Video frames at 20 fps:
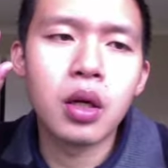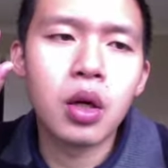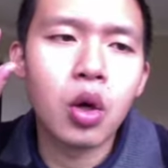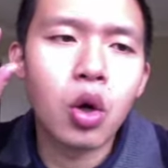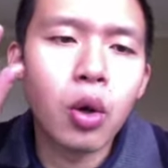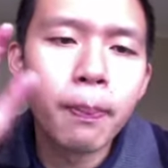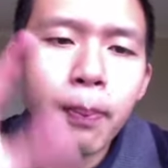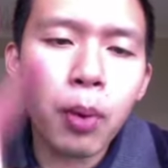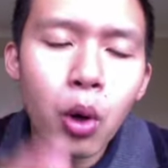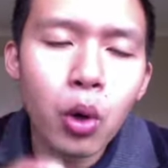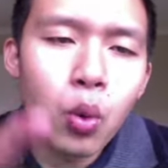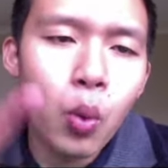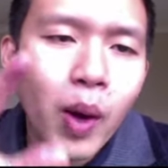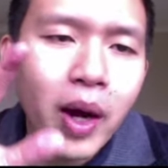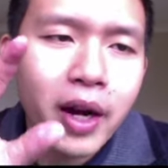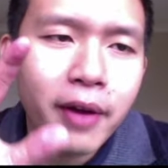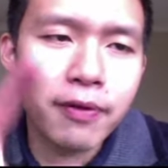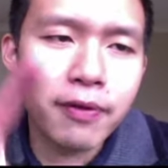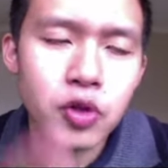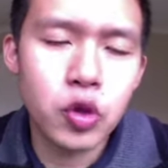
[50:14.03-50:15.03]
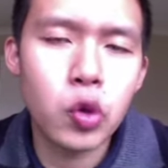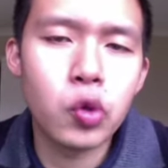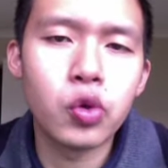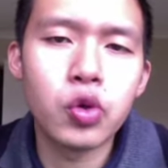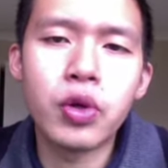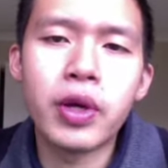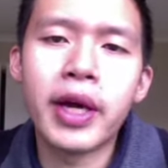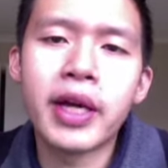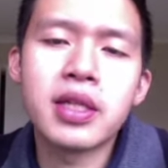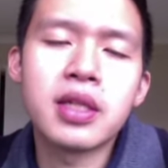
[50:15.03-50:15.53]
on board what I've told
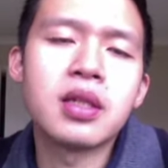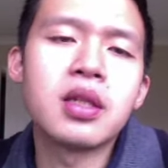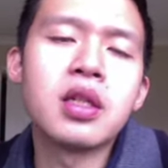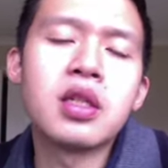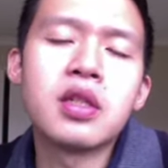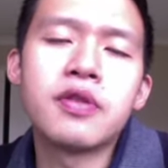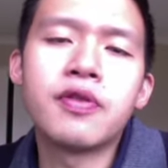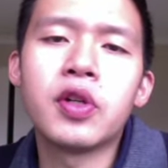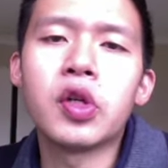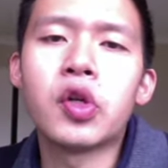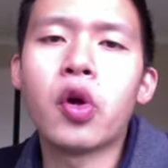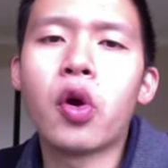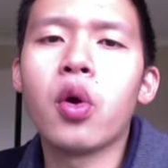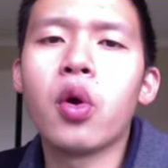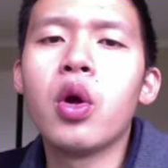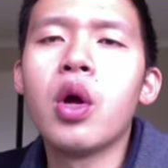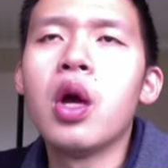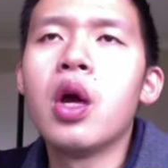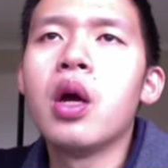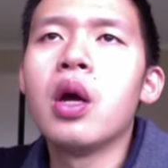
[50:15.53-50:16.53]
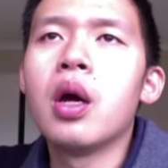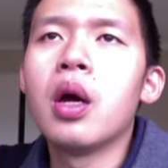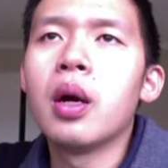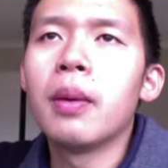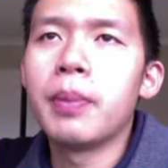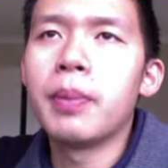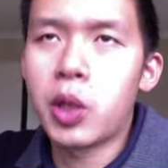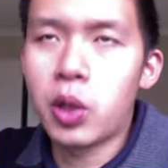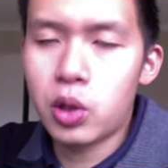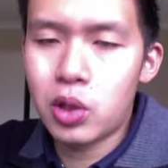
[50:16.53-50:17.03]
you guys in this video,
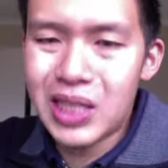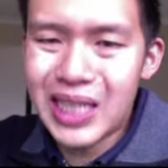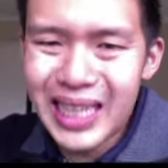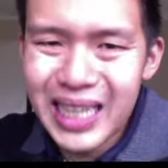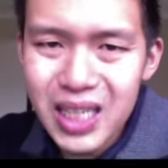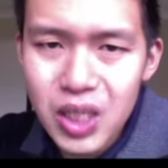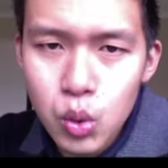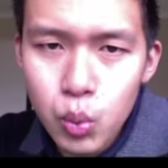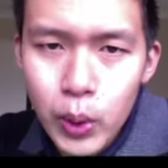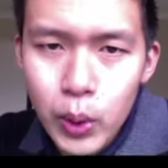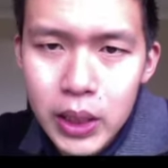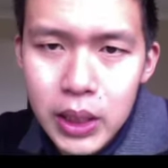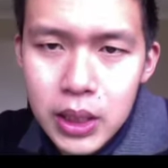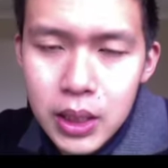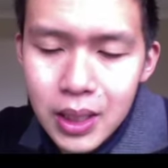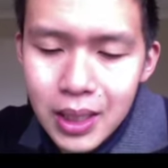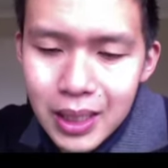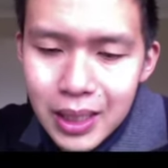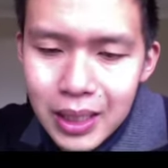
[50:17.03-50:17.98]
because it is with